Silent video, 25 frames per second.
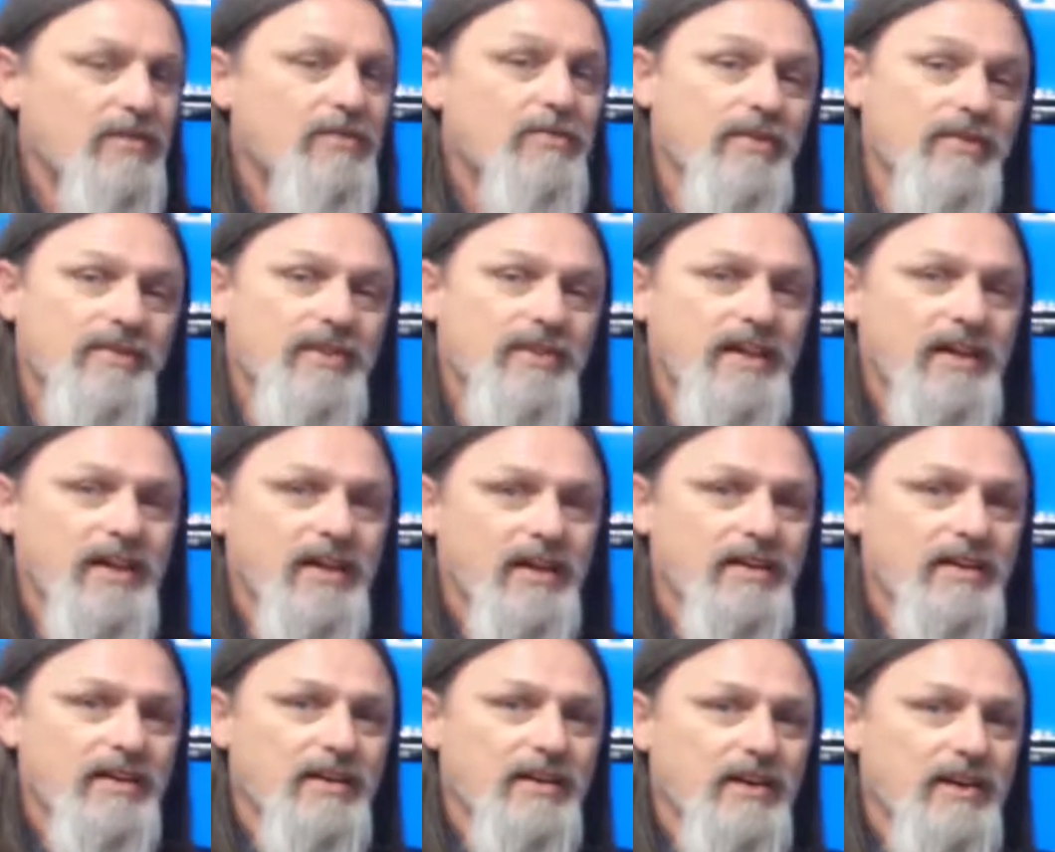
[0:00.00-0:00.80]
well,
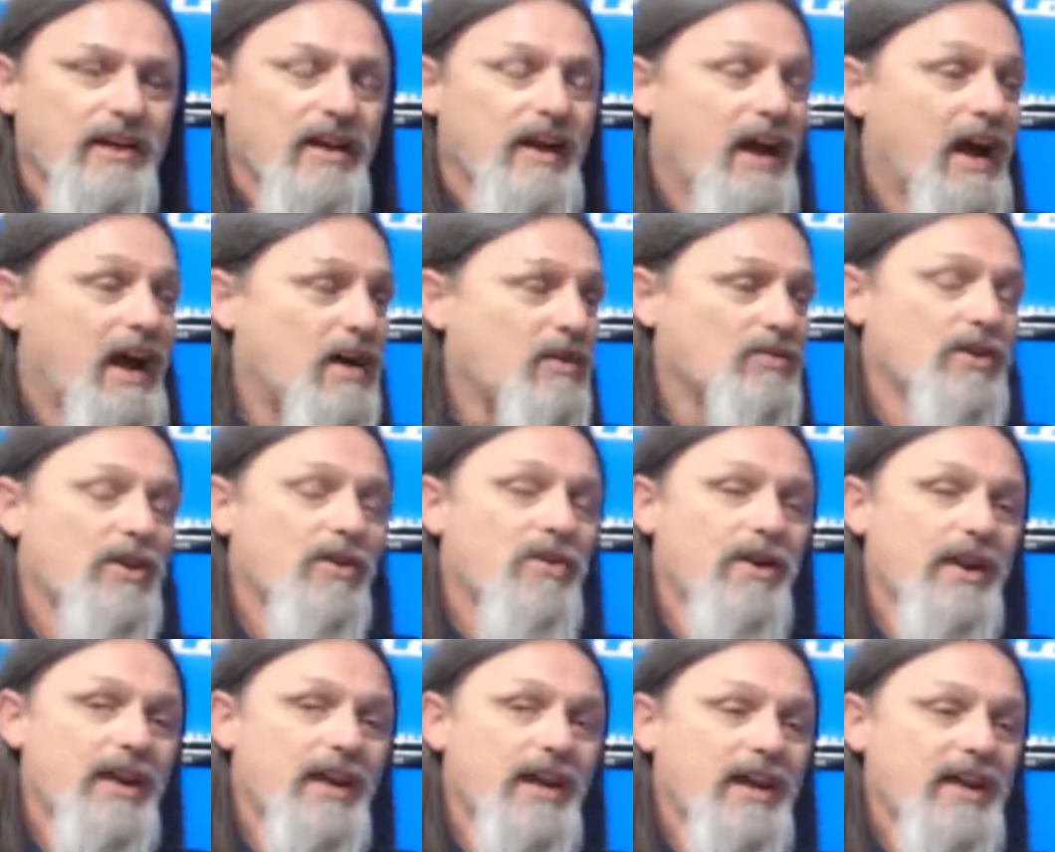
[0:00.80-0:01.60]
then I'll
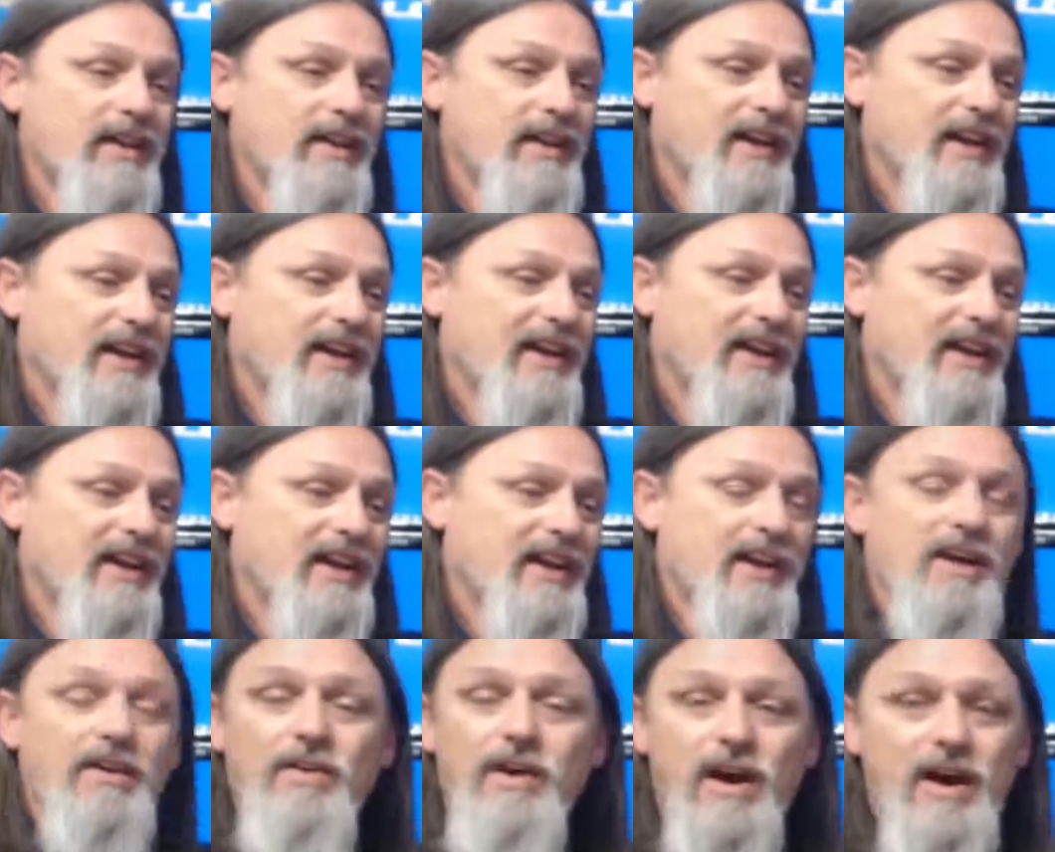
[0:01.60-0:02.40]
go ahead
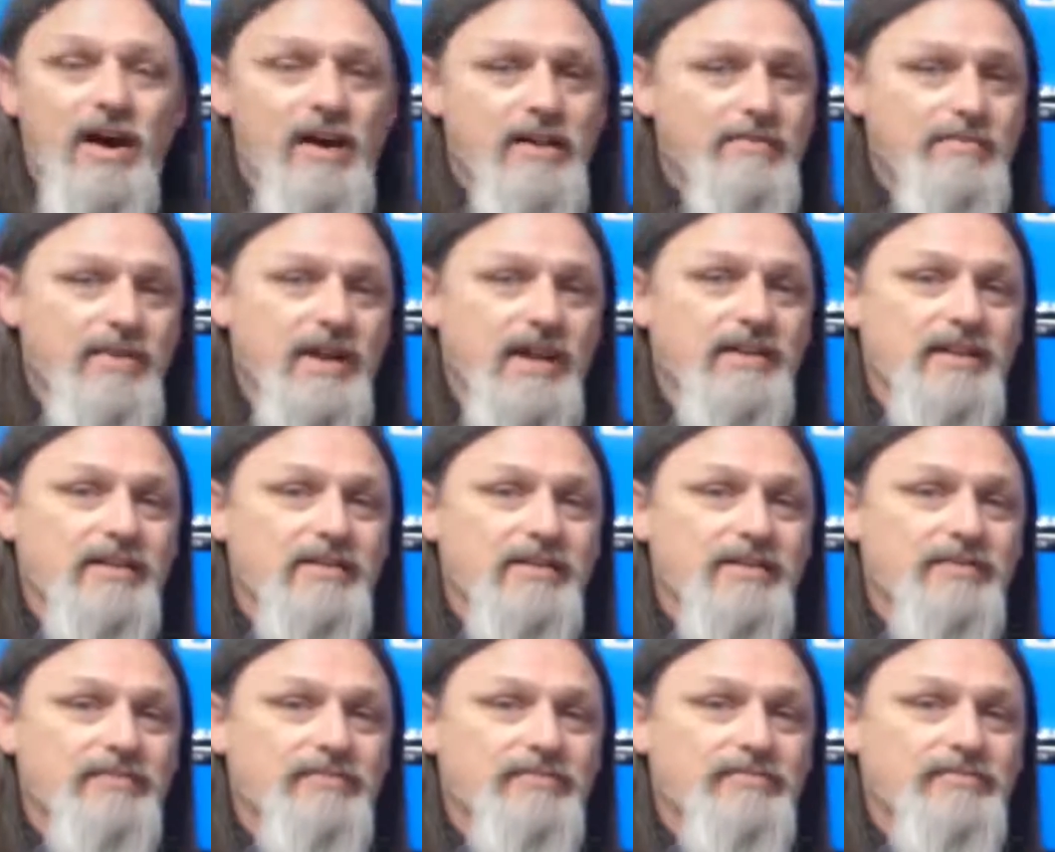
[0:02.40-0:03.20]
and I'll
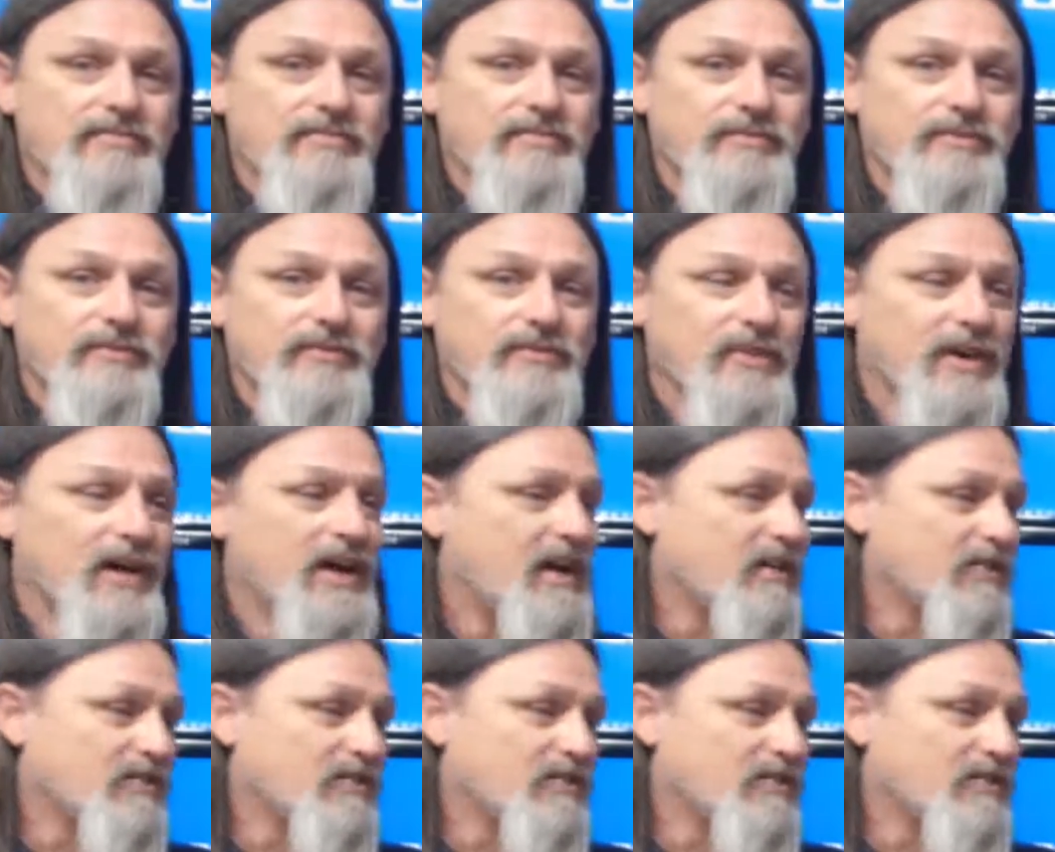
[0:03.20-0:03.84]
automate, right?